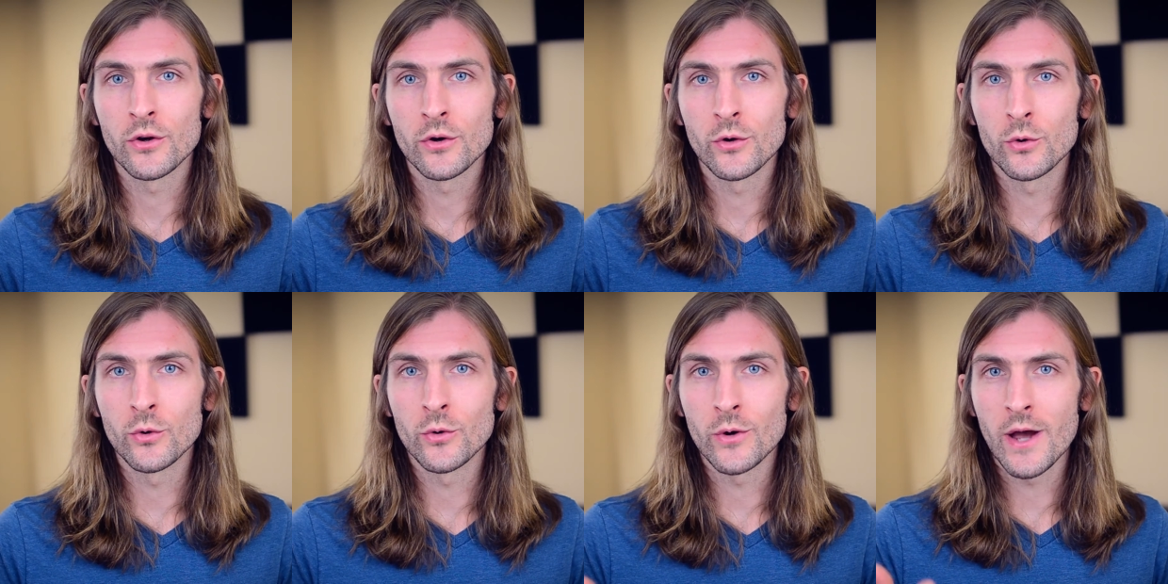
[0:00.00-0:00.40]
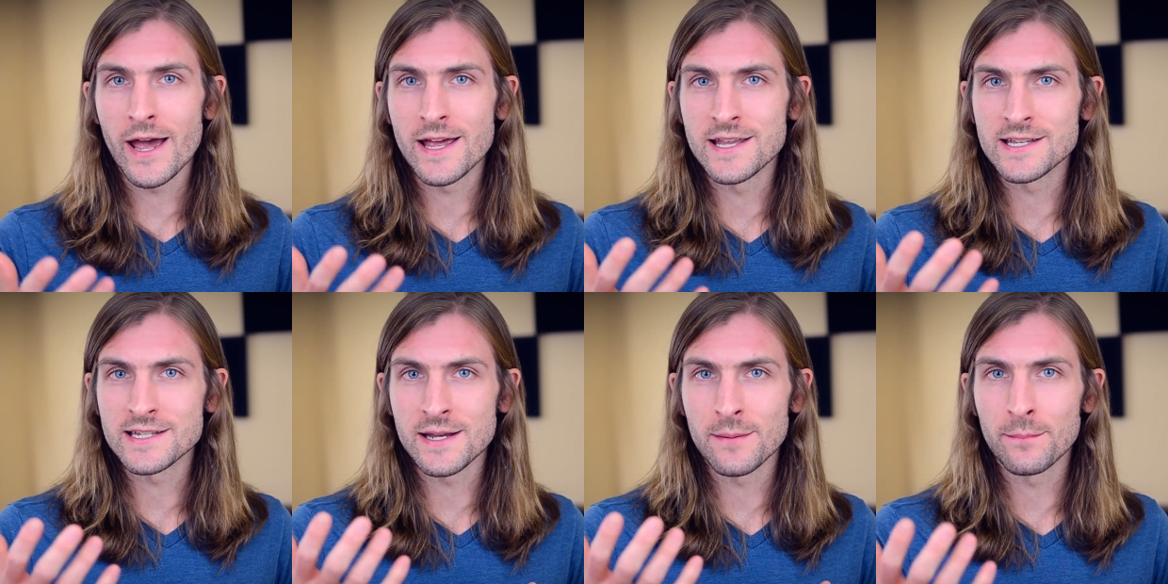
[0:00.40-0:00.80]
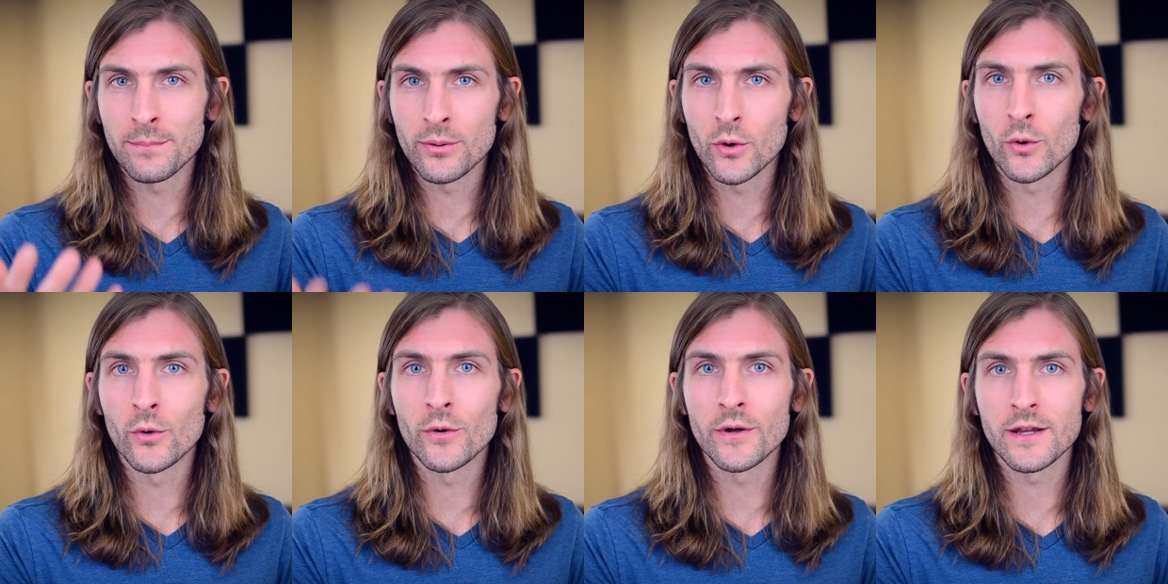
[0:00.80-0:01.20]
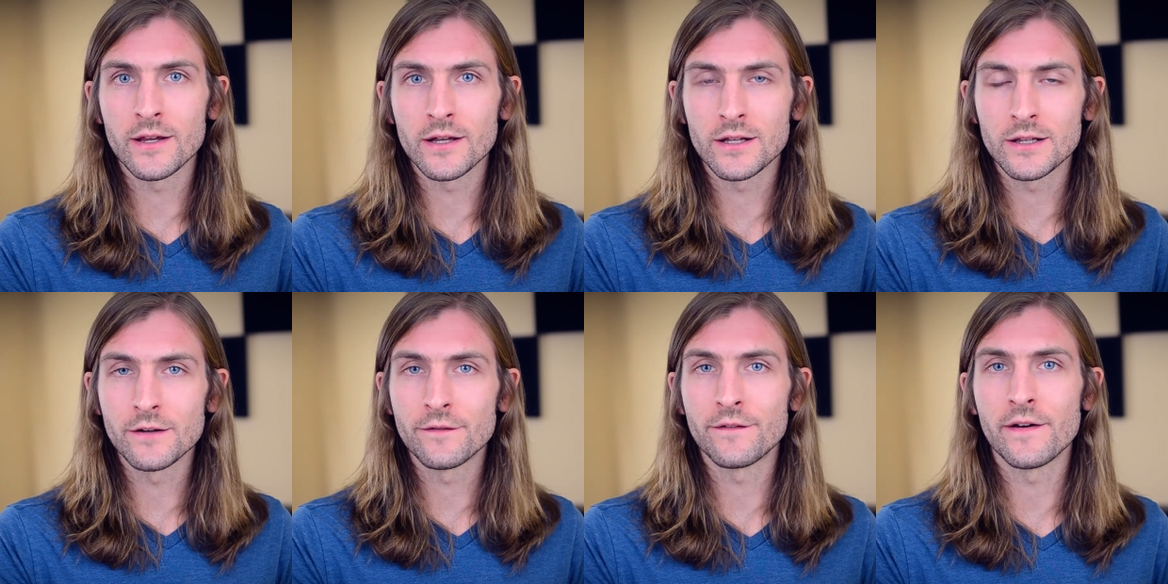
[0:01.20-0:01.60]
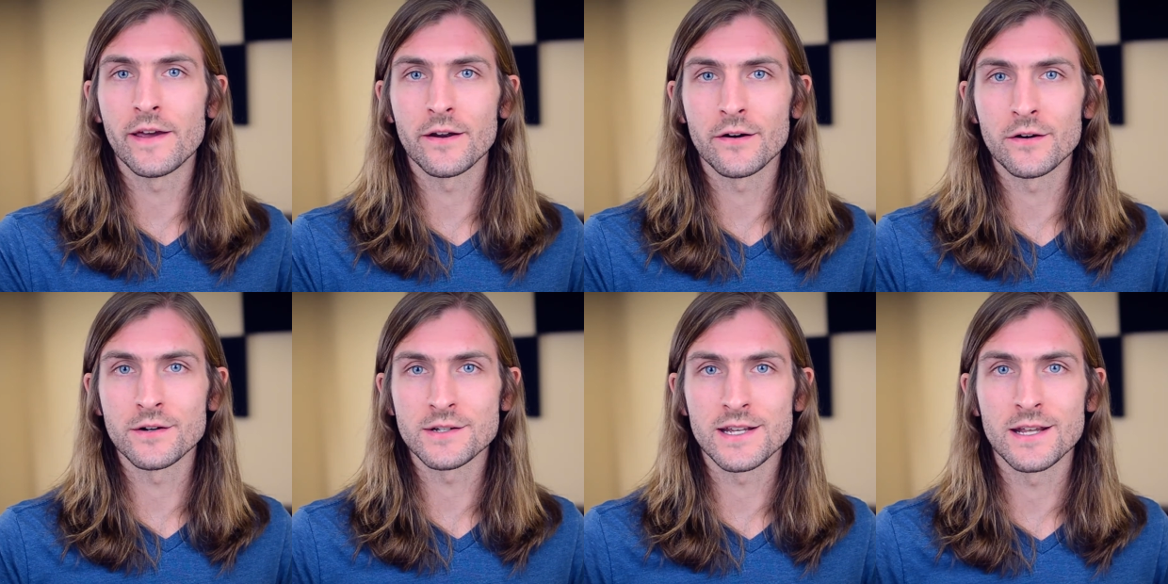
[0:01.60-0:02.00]
who is employing
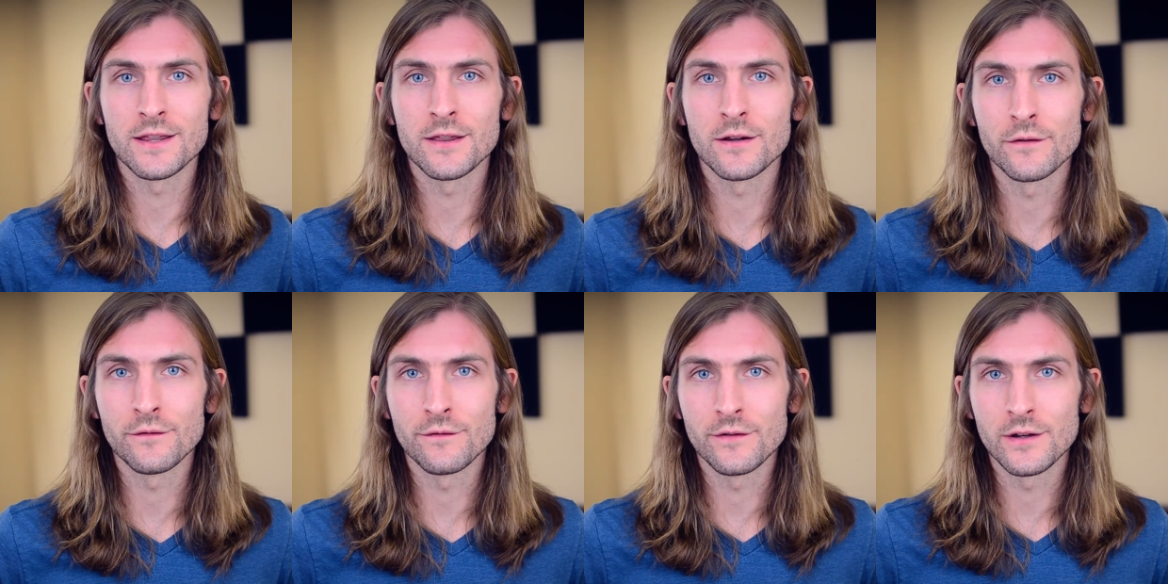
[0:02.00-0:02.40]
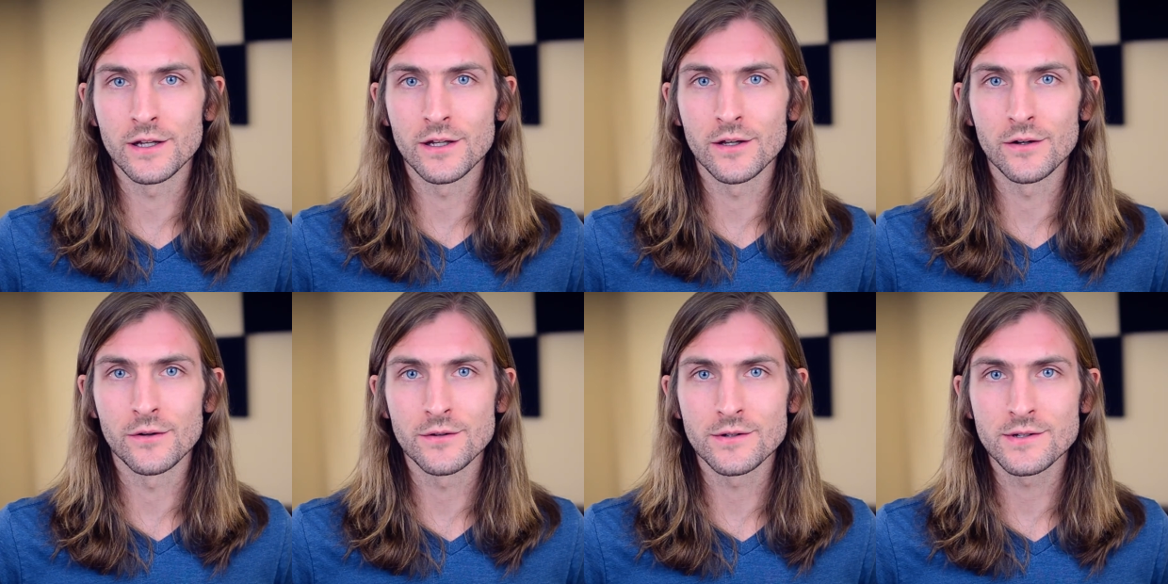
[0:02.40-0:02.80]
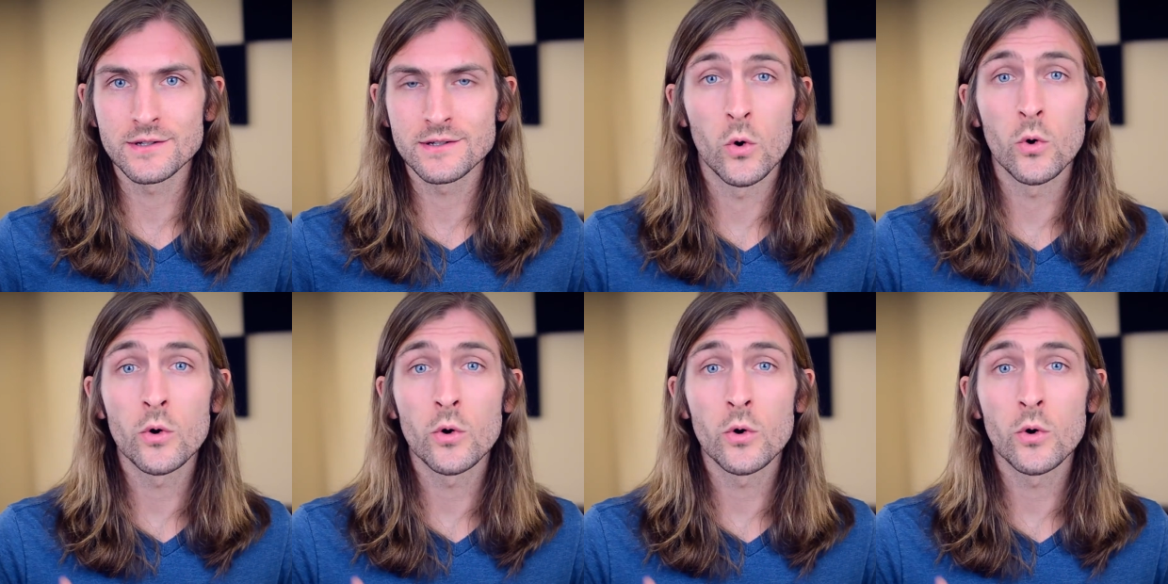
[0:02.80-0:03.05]
cliffhangers in their videos,